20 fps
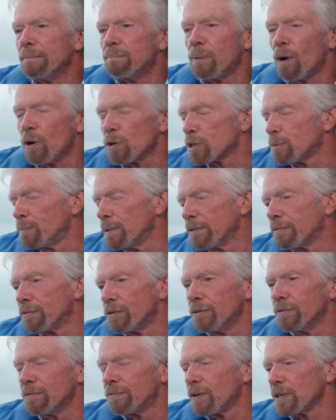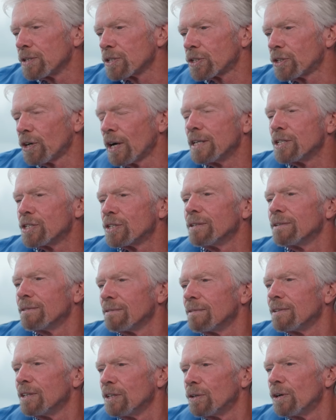possibly through
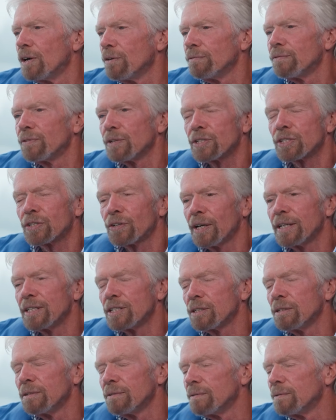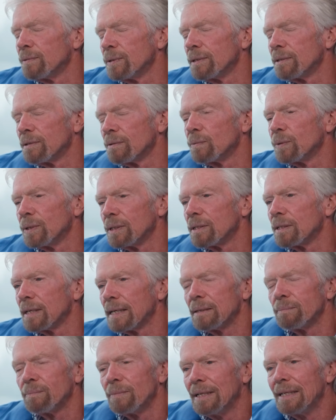frustration, your own frustration with with
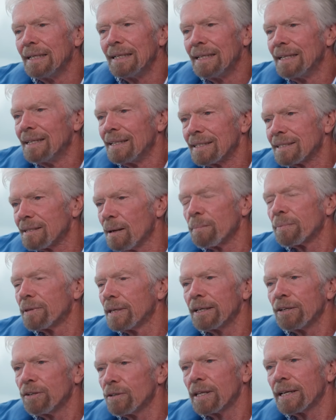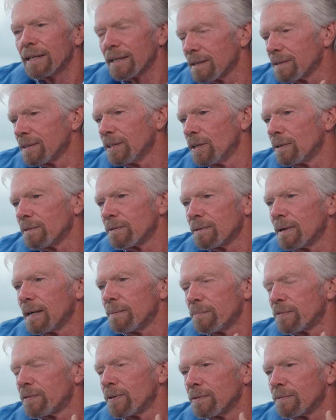them something you think, you know,
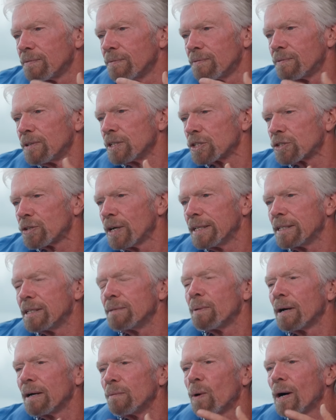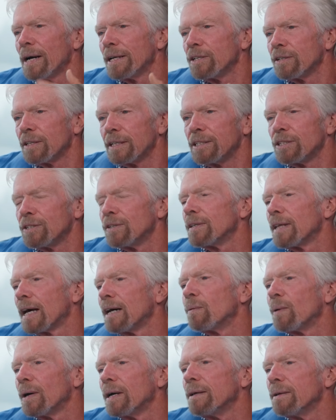I'm fr- frustrated by why do they do it
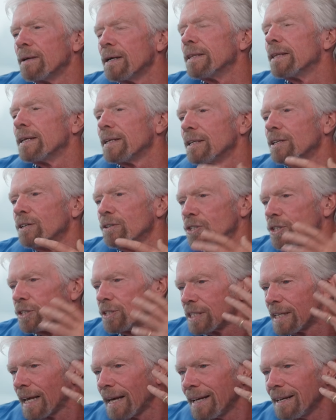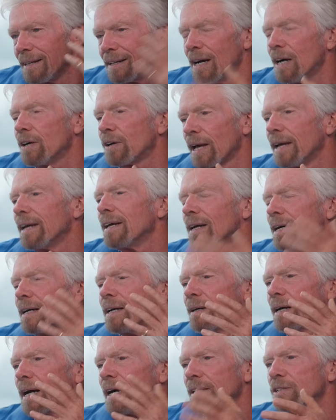that way? And then you should say, okay,
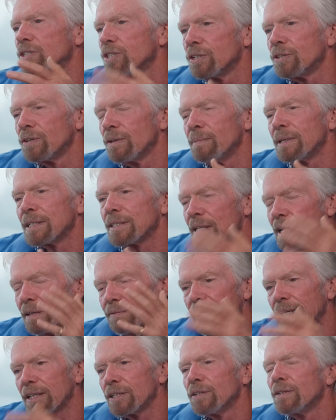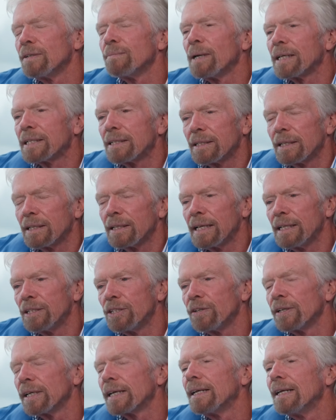I, I should do it myself. I can do it better than they're
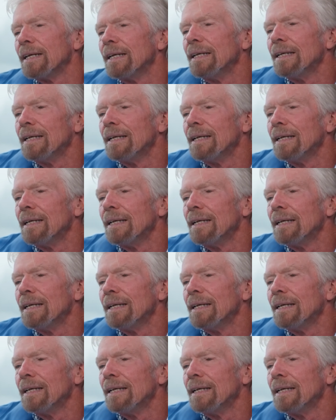doing it.